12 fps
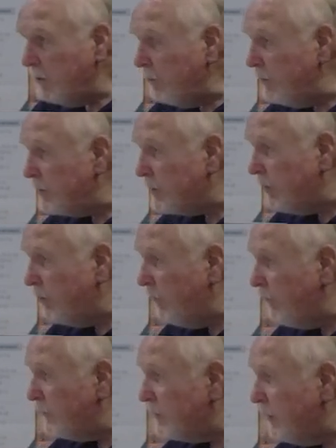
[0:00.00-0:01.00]
with some
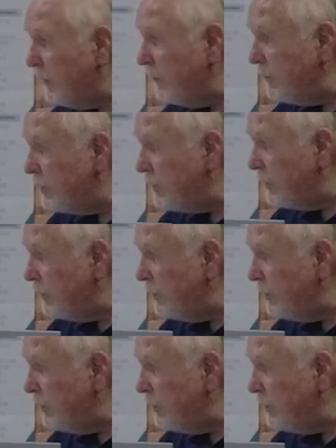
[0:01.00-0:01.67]
of us others that